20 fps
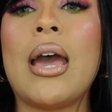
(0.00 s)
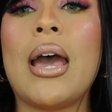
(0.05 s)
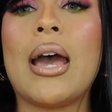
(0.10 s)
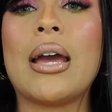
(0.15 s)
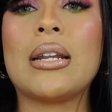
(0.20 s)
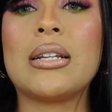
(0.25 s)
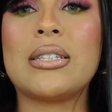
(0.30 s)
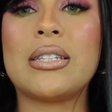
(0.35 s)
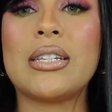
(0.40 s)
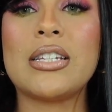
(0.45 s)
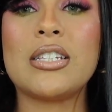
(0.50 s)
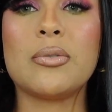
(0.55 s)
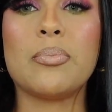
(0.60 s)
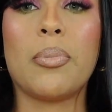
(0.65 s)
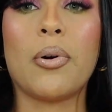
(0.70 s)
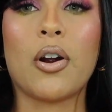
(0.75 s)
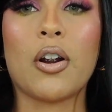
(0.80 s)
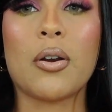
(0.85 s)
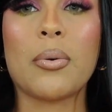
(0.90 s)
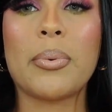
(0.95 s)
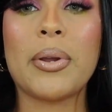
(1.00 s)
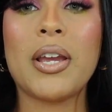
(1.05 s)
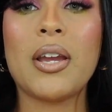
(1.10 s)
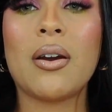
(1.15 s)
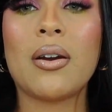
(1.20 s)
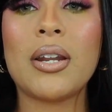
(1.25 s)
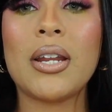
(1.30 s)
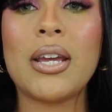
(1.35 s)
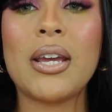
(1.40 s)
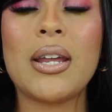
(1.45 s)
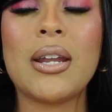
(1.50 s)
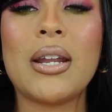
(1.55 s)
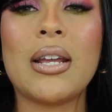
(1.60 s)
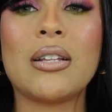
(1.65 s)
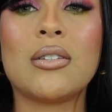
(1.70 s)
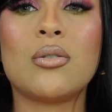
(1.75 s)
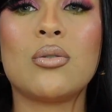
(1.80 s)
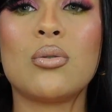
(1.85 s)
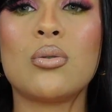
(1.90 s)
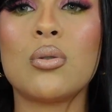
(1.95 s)
and it says barbie on it
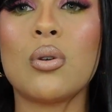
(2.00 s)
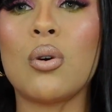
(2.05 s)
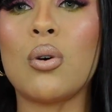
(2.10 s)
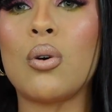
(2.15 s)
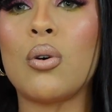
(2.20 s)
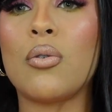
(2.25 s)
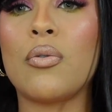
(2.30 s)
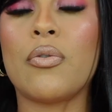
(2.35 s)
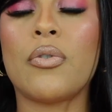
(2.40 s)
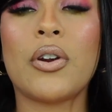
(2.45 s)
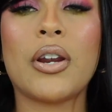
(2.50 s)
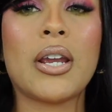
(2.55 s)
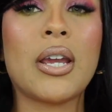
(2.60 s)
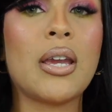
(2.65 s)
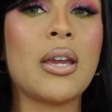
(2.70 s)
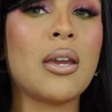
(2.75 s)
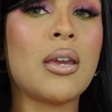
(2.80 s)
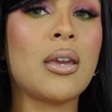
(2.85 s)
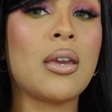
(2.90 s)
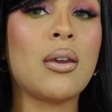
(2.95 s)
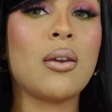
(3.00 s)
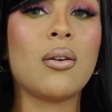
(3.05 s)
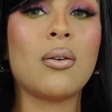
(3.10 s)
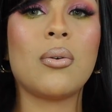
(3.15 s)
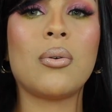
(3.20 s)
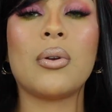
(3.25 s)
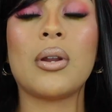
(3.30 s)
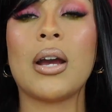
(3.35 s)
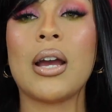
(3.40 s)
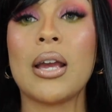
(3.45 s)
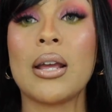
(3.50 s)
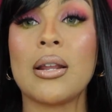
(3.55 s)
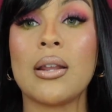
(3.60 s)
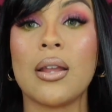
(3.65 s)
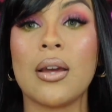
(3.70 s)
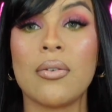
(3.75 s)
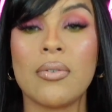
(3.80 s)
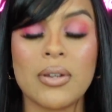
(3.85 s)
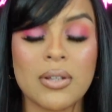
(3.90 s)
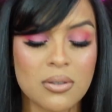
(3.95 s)
it's so freaking cute i
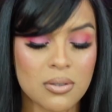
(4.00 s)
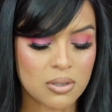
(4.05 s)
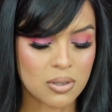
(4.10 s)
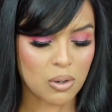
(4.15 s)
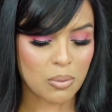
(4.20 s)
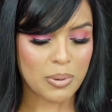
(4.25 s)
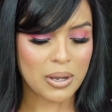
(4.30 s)
love it so